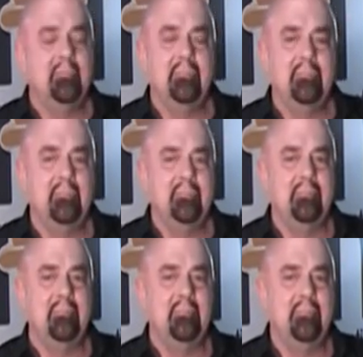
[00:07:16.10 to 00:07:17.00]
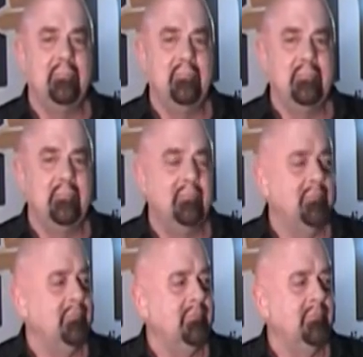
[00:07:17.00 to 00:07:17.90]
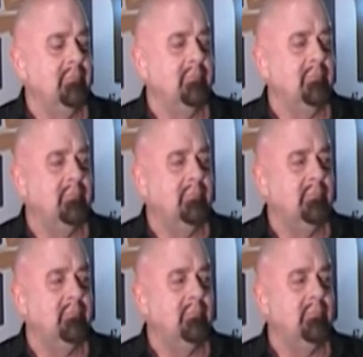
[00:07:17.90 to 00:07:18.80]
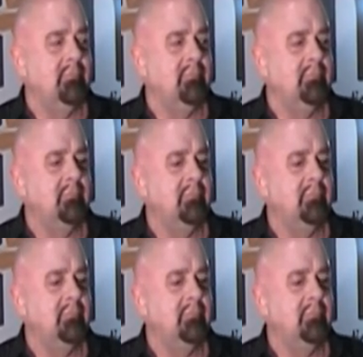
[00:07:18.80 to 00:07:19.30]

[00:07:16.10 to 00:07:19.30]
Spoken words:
(silent)